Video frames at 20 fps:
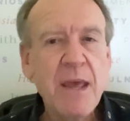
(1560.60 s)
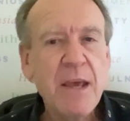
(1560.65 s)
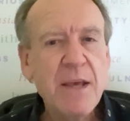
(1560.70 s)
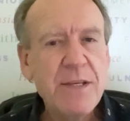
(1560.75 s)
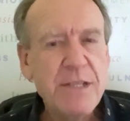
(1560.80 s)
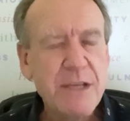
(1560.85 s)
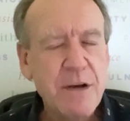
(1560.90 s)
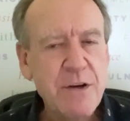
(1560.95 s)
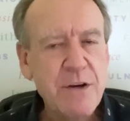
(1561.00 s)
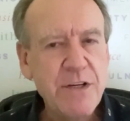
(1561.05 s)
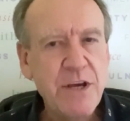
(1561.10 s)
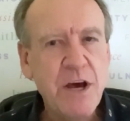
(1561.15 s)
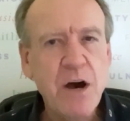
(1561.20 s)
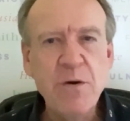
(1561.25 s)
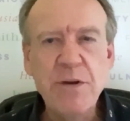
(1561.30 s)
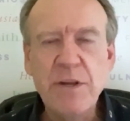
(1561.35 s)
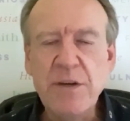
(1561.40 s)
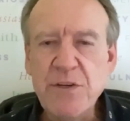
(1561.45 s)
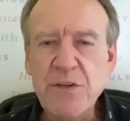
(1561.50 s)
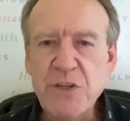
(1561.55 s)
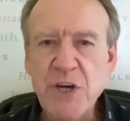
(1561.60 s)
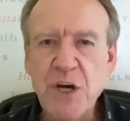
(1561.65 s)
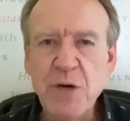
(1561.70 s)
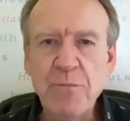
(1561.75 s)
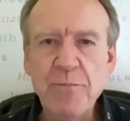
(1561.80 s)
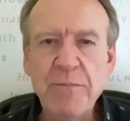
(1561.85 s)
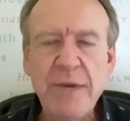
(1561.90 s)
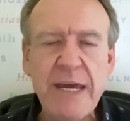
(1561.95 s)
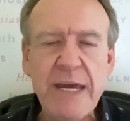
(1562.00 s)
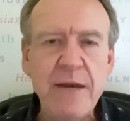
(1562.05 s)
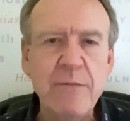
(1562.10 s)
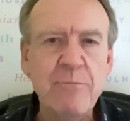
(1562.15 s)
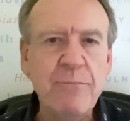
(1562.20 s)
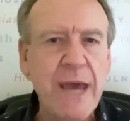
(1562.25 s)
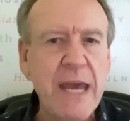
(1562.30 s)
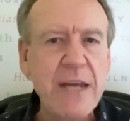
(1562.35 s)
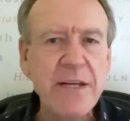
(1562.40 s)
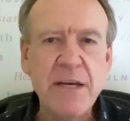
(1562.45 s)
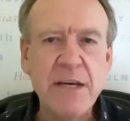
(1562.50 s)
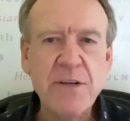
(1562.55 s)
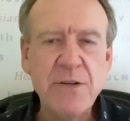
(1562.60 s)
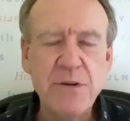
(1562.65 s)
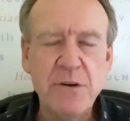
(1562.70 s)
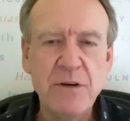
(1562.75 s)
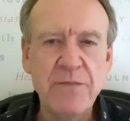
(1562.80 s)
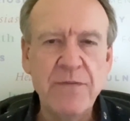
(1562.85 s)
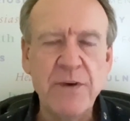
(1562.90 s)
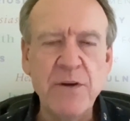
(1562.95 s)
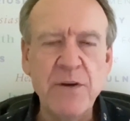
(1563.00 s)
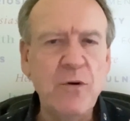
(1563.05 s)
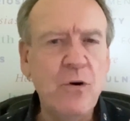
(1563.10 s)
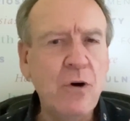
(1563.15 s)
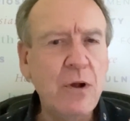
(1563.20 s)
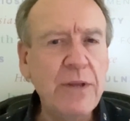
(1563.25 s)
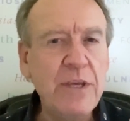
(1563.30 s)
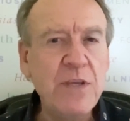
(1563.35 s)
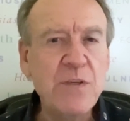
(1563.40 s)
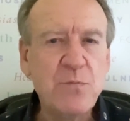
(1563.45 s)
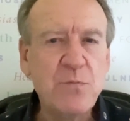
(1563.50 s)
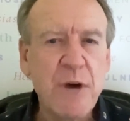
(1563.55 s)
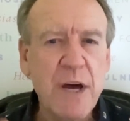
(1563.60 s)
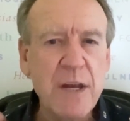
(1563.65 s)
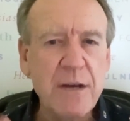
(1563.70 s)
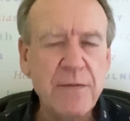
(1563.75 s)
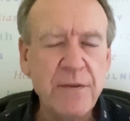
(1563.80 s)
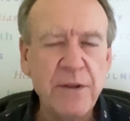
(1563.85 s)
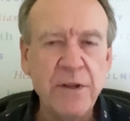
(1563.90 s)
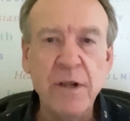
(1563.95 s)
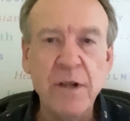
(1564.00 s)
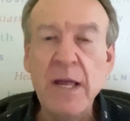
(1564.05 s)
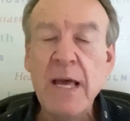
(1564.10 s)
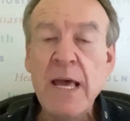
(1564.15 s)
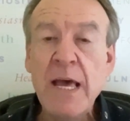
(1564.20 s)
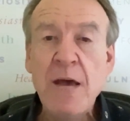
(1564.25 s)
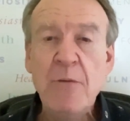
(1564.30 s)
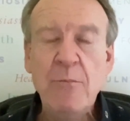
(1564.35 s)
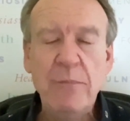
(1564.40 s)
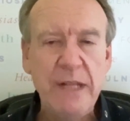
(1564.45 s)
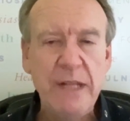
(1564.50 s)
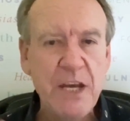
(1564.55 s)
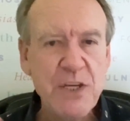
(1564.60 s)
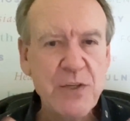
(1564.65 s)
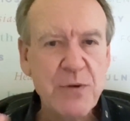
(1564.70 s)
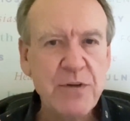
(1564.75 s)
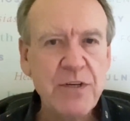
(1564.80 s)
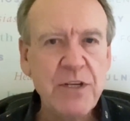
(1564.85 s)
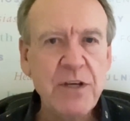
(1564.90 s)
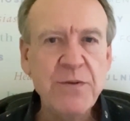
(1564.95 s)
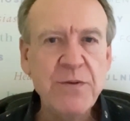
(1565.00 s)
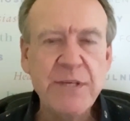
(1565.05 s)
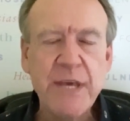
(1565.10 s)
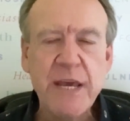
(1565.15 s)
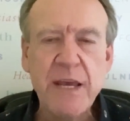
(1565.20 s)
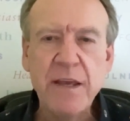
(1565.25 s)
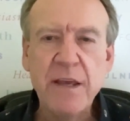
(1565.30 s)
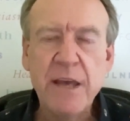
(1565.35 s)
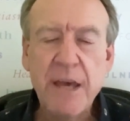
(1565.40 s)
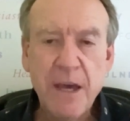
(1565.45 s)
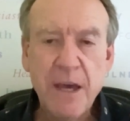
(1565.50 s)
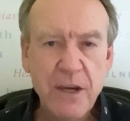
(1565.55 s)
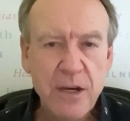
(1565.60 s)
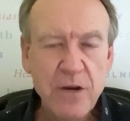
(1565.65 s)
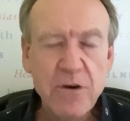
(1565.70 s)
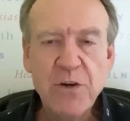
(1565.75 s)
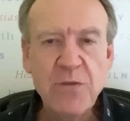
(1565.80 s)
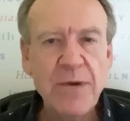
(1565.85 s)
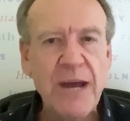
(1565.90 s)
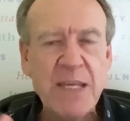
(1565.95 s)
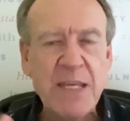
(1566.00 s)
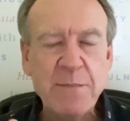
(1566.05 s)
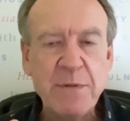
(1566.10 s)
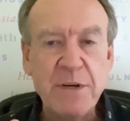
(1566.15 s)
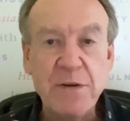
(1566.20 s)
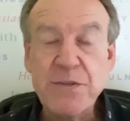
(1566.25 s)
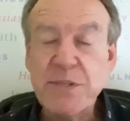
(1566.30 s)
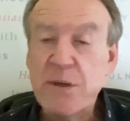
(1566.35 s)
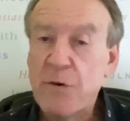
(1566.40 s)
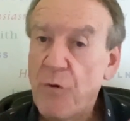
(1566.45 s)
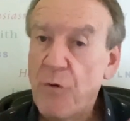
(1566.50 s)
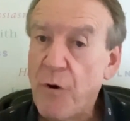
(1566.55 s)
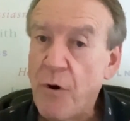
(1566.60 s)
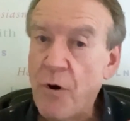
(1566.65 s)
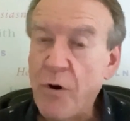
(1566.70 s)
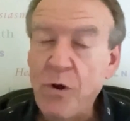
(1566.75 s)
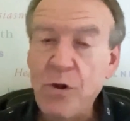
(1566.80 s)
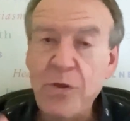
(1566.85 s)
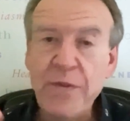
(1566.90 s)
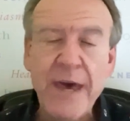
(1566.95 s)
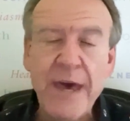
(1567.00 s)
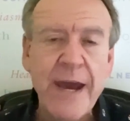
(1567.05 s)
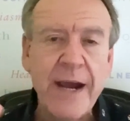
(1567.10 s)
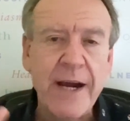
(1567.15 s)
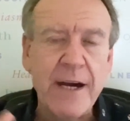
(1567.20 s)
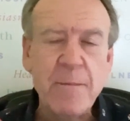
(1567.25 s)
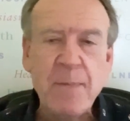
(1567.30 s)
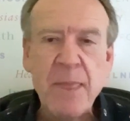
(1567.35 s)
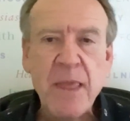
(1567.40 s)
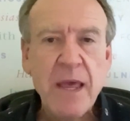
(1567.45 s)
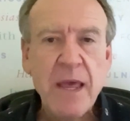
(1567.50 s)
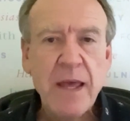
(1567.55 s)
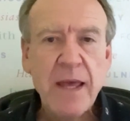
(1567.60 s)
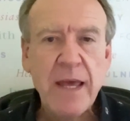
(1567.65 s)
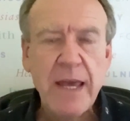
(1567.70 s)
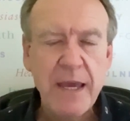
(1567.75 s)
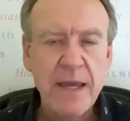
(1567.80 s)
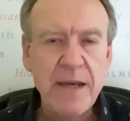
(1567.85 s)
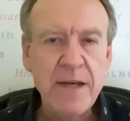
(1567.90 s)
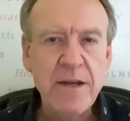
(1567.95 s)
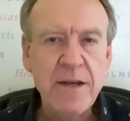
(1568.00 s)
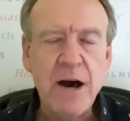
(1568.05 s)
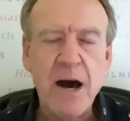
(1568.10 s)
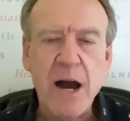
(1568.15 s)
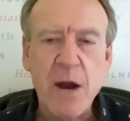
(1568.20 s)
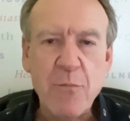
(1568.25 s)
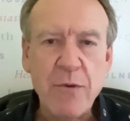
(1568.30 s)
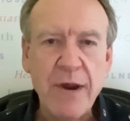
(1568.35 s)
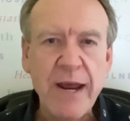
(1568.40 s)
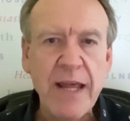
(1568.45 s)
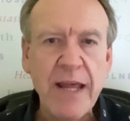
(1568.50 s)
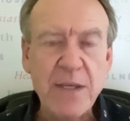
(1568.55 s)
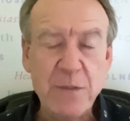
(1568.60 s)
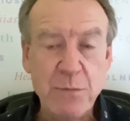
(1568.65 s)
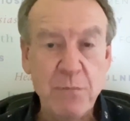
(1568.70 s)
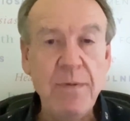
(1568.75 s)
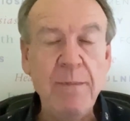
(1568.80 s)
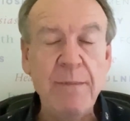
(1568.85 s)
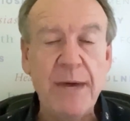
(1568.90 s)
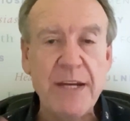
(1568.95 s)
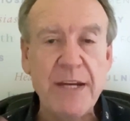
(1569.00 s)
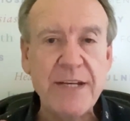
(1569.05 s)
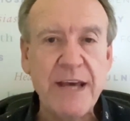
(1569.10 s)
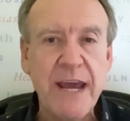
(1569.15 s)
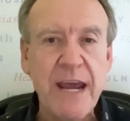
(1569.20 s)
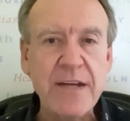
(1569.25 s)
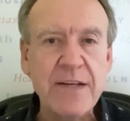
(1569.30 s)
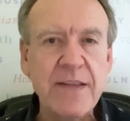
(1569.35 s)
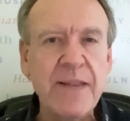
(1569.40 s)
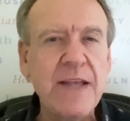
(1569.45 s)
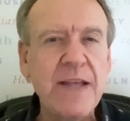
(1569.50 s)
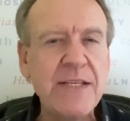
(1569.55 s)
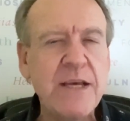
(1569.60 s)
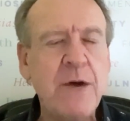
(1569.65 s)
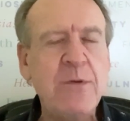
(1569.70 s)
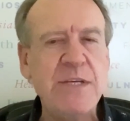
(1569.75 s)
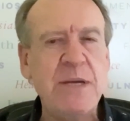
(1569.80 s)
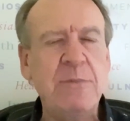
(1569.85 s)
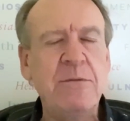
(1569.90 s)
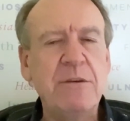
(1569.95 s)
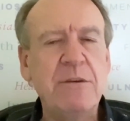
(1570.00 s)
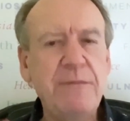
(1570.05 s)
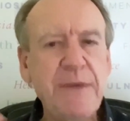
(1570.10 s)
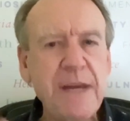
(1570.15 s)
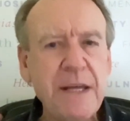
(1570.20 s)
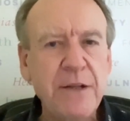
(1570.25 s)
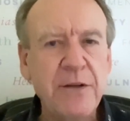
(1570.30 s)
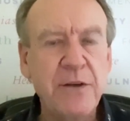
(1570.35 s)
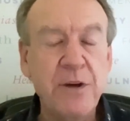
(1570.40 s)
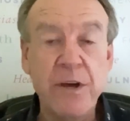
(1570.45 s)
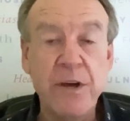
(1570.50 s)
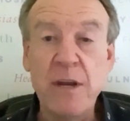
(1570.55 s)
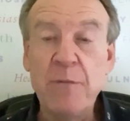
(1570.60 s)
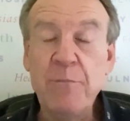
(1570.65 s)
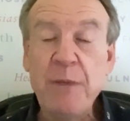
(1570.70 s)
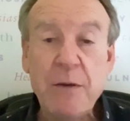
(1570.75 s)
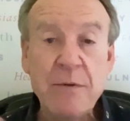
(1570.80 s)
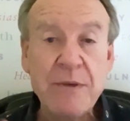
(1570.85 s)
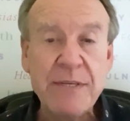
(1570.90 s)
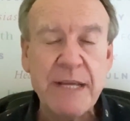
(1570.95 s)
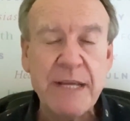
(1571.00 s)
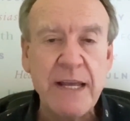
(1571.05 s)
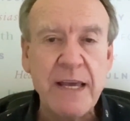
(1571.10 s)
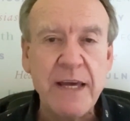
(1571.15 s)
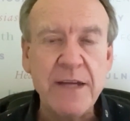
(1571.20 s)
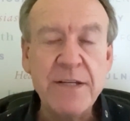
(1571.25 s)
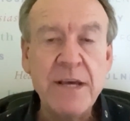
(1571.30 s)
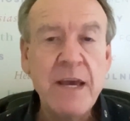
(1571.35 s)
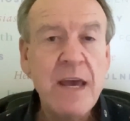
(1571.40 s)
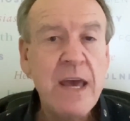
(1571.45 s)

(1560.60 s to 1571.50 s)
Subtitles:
Serotonin, dopamine, beta endorphin, all these wonderful pleasure-inducing neurotransmitters, they're all there in our brains when we meditate. And that's how I was able to feel good and be resilient,